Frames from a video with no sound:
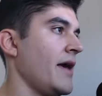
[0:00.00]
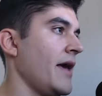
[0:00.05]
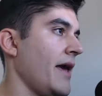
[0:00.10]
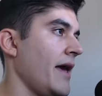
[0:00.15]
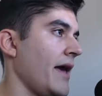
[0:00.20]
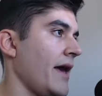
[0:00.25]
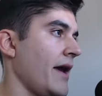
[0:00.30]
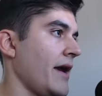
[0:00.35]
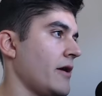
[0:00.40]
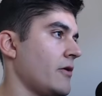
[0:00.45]

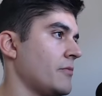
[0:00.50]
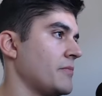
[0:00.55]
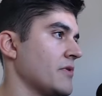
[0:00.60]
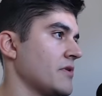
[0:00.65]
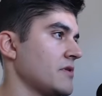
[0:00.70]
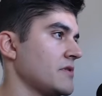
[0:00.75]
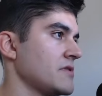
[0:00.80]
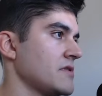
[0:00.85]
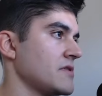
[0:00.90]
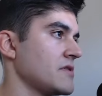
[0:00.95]

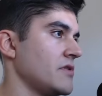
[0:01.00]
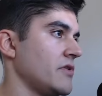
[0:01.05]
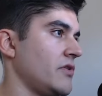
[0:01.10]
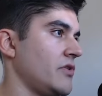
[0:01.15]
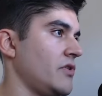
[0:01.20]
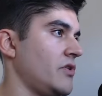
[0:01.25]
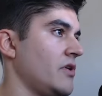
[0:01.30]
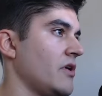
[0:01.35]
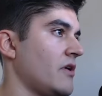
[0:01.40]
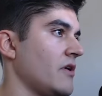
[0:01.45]

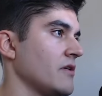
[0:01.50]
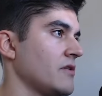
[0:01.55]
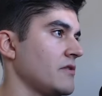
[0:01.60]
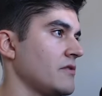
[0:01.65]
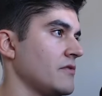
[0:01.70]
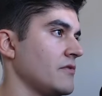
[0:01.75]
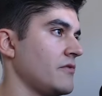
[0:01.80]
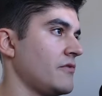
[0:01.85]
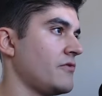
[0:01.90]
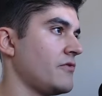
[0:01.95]

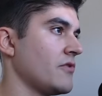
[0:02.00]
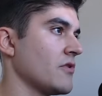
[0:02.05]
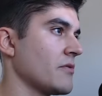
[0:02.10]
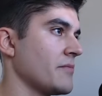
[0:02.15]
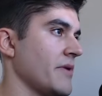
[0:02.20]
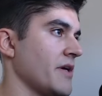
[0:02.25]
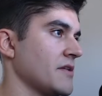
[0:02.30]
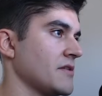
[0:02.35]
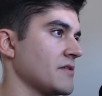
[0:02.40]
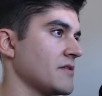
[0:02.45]

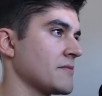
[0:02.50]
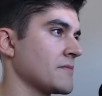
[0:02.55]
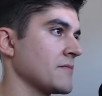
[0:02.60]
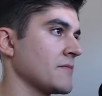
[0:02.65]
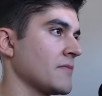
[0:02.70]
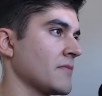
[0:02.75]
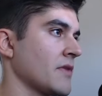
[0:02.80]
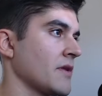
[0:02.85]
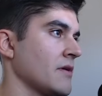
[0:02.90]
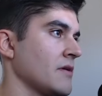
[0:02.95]
helpers.format.
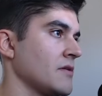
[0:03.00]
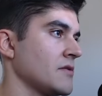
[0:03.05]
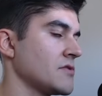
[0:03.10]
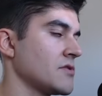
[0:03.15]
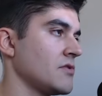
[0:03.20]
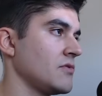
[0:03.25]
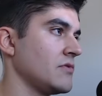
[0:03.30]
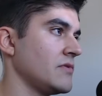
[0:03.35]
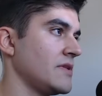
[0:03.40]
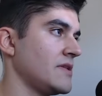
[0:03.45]

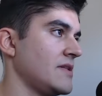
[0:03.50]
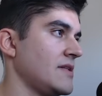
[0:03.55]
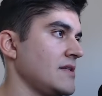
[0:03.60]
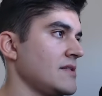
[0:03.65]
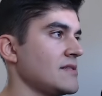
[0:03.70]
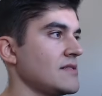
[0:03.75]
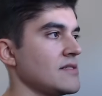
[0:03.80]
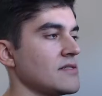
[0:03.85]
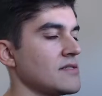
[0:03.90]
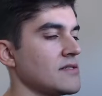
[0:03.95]
So
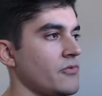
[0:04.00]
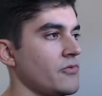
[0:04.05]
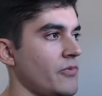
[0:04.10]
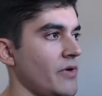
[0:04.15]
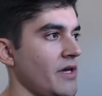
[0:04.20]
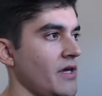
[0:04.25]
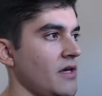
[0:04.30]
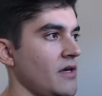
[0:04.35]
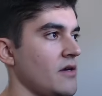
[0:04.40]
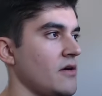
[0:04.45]
this is a
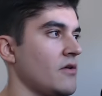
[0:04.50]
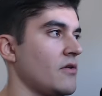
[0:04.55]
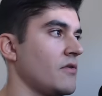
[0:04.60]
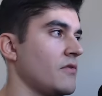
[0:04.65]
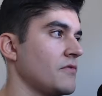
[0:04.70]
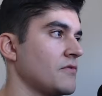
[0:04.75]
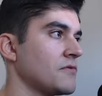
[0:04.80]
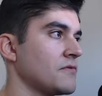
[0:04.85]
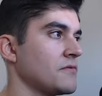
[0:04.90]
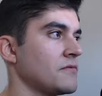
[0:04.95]
way
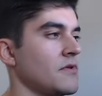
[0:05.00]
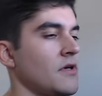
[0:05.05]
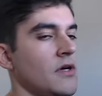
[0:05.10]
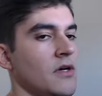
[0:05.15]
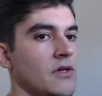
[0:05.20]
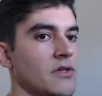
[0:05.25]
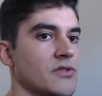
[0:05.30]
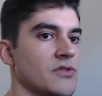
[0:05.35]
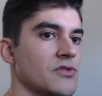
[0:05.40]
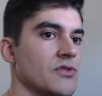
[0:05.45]
of
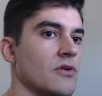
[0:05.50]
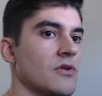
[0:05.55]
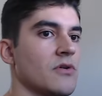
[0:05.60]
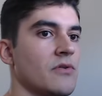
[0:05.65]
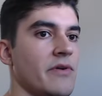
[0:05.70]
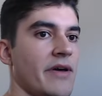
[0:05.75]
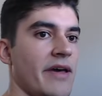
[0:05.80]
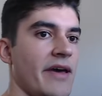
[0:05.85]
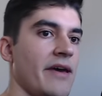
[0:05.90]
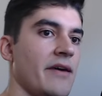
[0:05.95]
sort
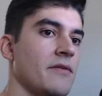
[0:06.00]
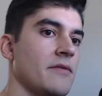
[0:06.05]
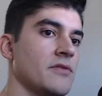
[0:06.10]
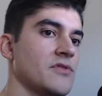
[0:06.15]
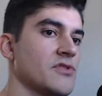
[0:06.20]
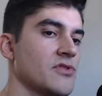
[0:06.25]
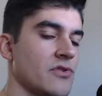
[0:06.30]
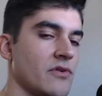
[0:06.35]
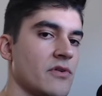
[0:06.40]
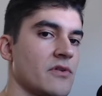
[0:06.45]
of
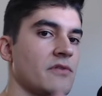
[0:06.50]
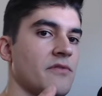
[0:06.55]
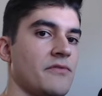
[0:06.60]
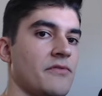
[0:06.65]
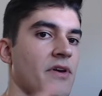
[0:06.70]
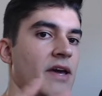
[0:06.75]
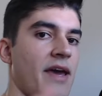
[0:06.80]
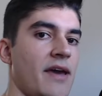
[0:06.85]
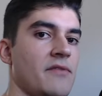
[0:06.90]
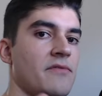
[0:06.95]

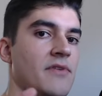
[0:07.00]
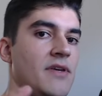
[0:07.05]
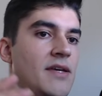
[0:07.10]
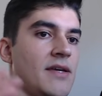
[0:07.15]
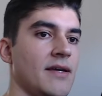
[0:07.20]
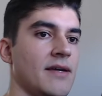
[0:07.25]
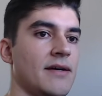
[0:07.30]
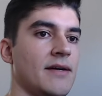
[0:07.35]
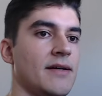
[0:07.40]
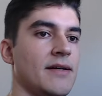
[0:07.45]

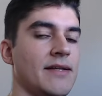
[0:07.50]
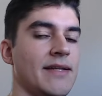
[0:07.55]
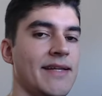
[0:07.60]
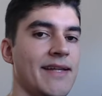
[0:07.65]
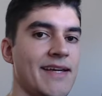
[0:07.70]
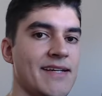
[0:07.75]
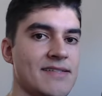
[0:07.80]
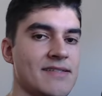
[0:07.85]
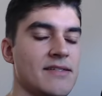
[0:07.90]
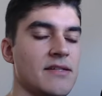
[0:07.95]
having a
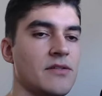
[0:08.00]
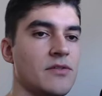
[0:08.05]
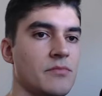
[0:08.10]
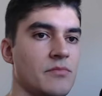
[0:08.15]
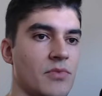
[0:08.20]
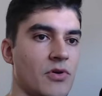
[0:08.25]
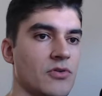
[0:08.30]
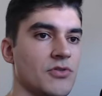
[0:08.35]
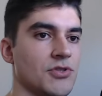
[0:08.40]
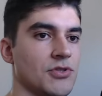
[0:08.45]
nested
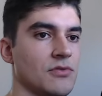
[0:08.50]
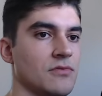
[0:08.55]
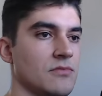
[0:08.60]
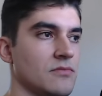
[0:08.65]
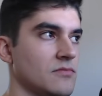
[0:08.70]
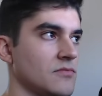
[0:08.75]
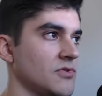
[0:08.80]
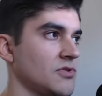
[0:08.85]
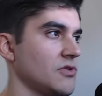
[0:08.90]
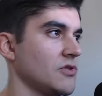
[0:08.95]
module.
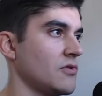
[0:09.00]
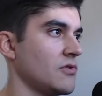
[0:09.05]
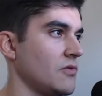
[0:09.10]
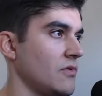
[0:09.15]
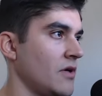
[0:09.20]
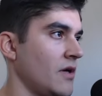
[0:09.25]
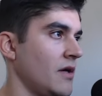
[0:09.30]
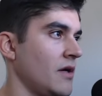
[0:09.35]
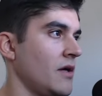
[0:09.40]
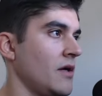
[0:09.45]
So
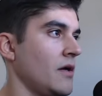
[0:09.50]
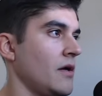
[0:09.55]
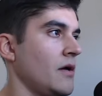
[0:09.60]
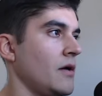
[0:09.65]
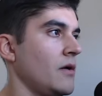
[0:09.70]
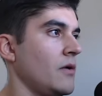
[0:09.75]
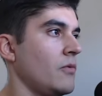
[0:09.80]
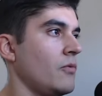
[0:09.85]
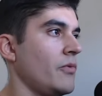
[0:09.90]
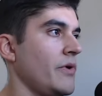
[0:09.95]

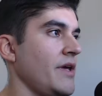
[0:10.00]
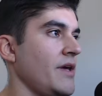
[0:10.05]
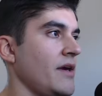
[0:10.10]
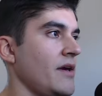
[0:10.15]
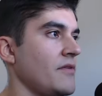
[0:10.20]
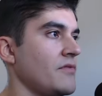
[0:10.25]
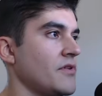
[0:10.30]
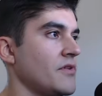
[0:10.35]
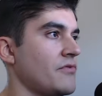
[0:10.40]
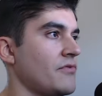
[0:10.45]
we
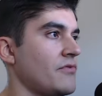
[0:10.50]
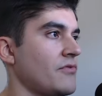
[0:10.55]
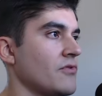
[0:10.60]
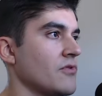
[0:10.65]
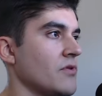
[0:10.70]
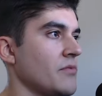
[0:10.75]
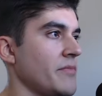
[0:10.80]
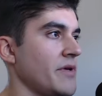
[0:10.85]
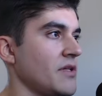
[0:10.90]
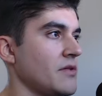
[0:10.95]
have the
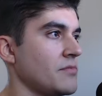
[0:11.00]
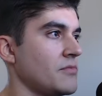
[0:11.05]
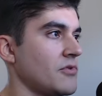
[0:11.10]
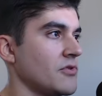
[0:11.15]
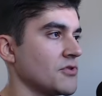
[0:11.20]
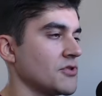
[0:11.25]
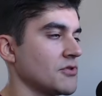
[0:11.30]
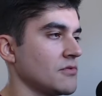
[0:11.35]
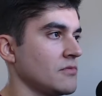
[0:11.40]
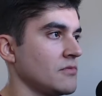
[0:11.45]
format
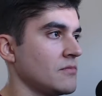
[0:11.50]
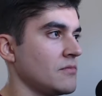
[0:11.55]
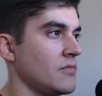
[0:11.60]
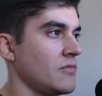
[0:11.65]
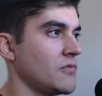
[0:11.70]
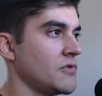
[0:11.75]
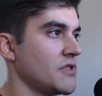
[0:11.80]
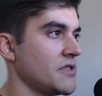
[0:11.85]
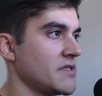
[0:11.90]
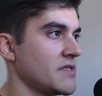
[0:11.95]
module,
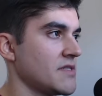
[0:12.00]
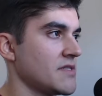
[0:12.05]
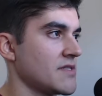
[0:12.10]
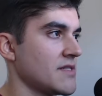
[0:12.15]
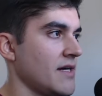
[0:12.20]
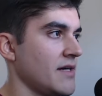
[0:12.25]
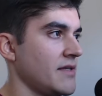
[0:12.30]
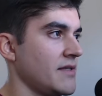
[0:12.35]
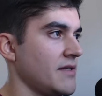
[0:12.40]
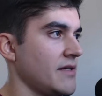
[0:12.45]
which is
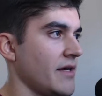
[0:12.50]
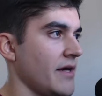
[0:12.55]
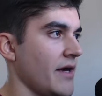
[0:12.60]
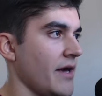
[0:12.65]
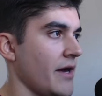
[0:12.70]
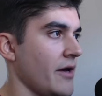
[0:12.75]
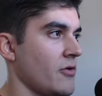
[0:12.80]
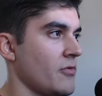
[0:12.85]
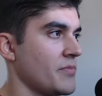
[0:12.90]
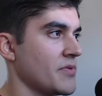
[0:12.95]
inside the
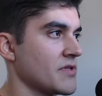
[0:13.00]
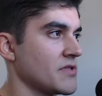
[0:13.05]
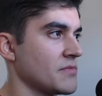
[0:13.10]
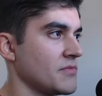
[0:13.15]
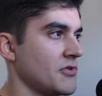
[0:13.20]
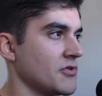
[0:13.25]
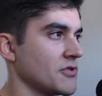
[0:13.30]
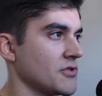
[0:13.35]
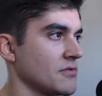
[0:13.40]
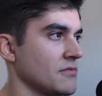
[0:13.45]
helpers
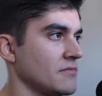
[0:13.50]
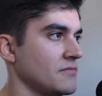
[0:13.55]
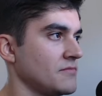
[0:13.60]
module.